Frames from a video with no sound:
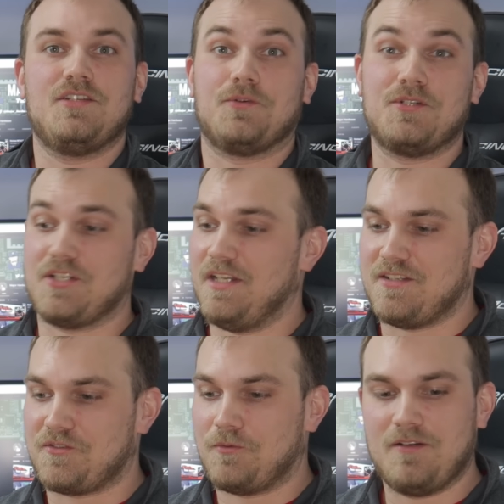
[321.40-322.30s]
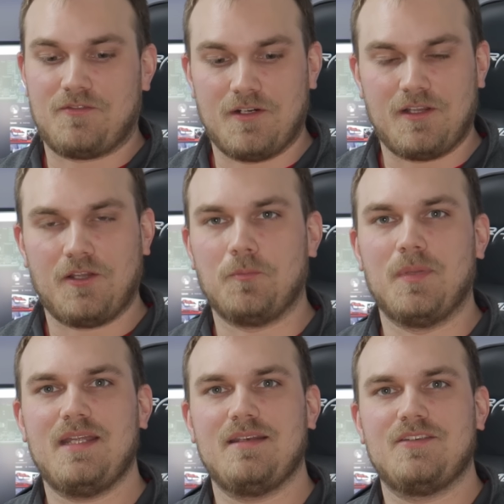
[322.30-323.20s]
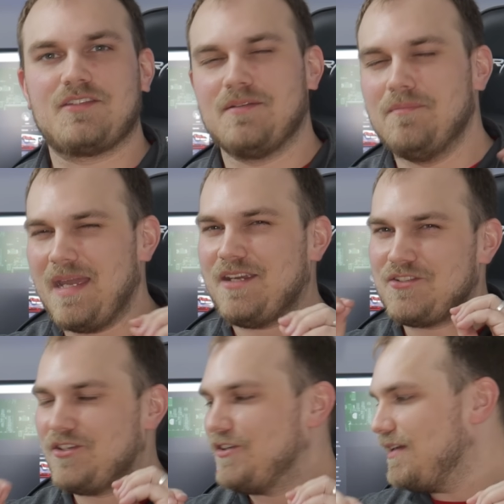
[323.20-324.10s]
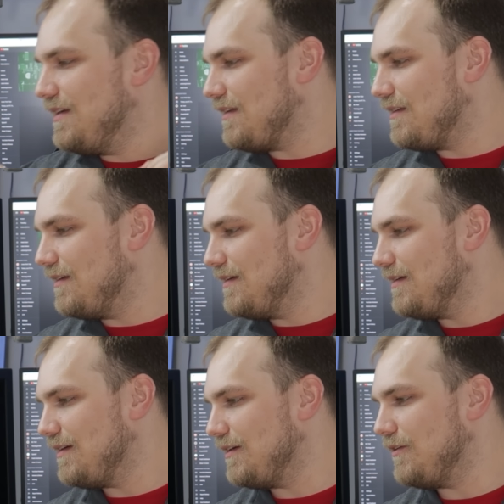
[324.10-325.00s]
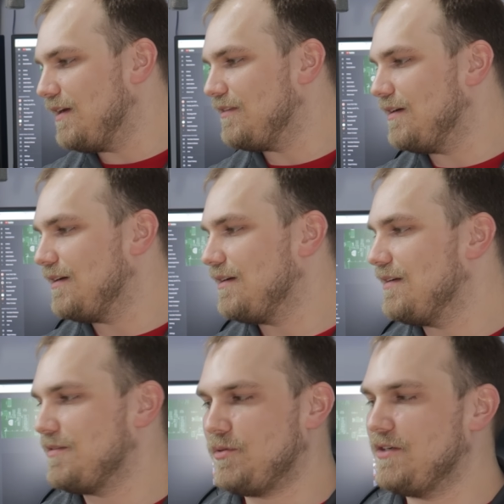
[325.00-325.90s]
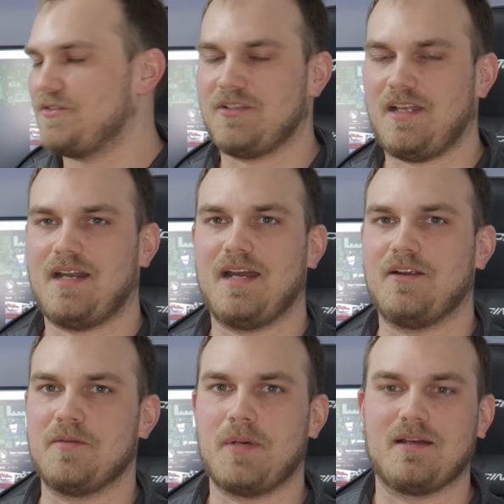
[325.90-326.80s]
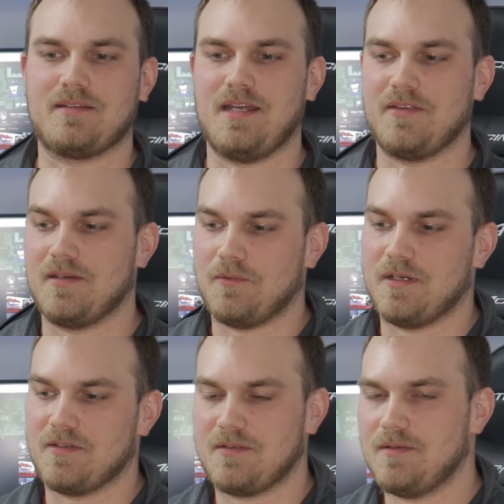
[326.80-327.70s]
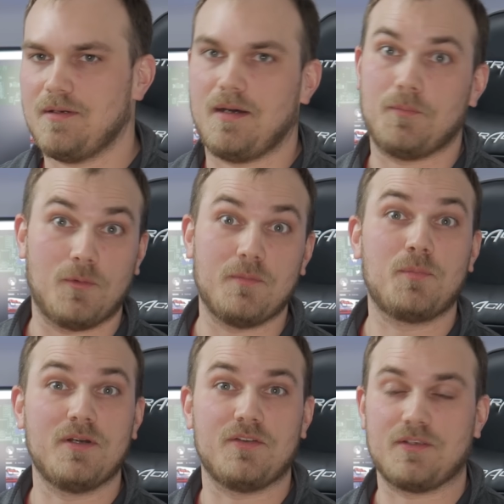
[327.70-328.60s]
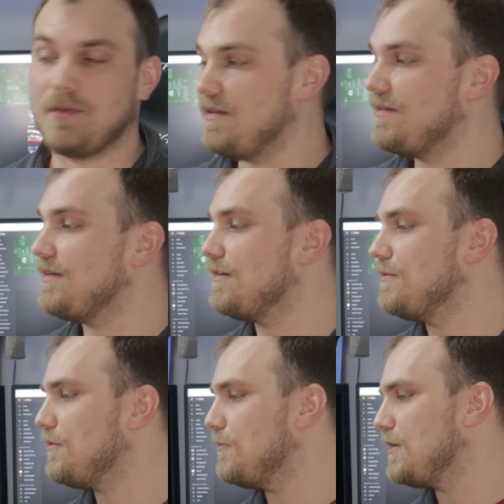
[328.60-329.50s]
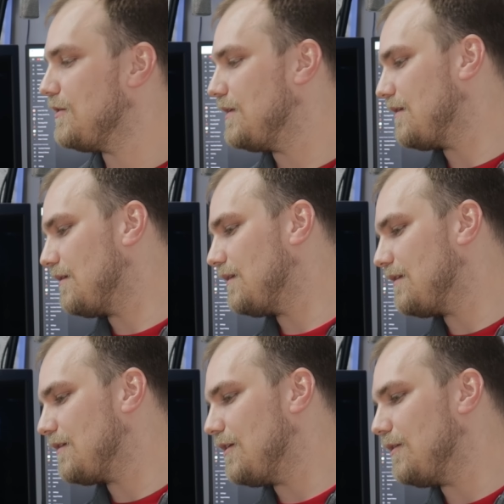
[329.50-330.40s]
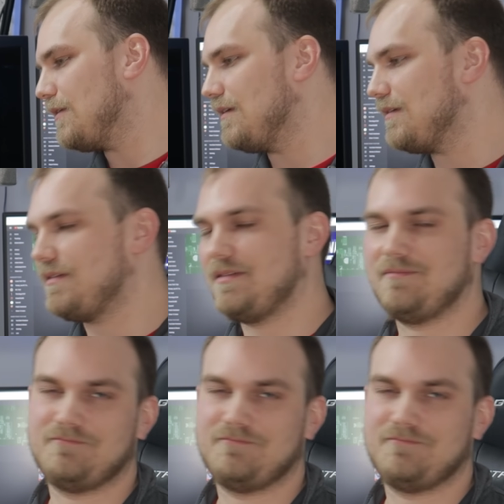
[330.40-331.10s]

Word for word: So we're just gonna let this run for a little bit just to make sure that nothing, you know, has the, because the pressure is a lot higher in the box now than it was uh, when we previously ran this thing. So we just wanna make sure that nothing lets go because